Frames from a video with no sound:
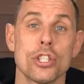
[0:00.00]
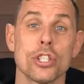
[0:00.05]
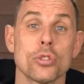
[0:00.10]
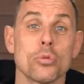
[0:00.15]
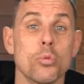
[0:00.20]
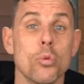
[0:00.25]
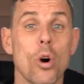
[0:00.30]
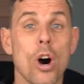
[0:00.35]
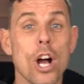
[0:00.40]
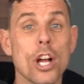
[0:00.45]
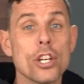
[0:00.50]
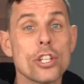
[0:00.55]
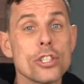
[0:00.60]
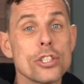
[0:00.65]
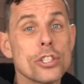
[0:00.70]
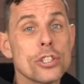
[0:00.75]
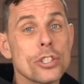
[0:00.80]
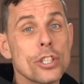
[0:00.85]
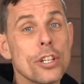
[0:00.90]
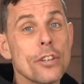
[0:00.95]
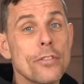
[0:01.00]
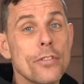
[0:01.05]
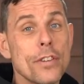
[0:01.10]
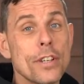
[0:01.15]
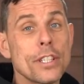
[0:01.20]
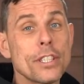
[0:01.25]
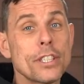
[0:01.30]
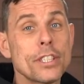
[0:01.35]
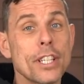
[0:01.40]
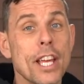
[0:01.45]
Just wash the
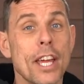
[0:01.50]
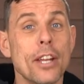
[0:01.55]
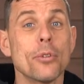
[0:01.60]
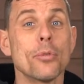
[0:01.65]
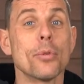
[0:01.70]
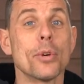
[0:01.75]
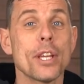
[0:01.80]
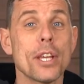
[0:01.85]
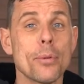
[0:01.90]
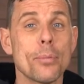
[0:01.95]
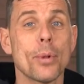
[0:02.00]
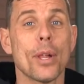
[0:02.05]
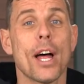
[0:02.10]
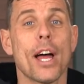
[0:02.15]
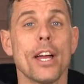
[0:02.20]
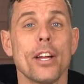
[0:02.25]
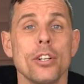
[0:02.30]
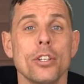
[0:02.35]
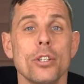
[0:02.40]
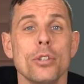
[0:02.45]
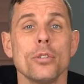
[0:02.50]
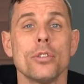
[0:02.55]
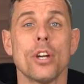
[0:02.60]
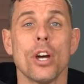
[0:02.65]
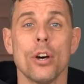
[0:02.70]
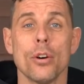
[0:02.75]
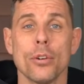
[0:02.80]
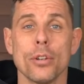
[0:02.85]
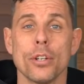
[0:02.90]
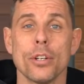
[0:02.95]
surface and reapply a new
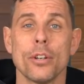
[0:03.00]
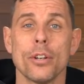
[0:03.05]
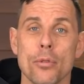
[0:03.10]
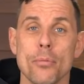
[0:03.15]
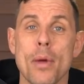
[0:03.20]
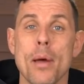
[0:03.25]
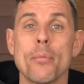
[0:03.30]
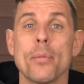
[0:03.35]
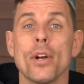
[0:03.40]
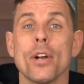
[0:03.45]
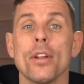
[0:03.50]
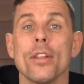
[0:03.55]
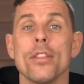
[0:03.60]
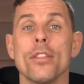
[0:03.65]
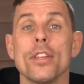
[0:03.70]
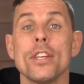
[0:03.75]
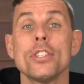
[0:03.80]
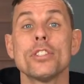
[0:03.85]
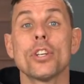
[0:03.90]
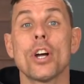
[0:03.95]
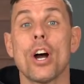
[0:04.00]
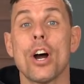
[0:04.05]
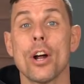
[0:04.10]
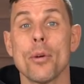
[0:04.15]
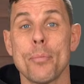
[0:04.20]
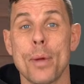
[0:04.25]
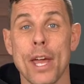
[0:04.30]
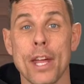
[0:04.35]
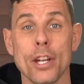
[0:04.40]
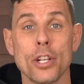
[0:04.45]
coat. Remember, these
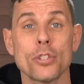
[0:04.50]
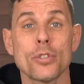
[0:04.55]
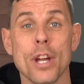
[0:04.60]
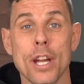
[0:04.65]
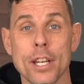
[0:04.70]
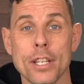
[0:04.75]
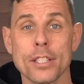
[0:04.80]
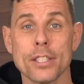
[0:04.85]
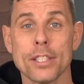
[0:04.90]
are penetrating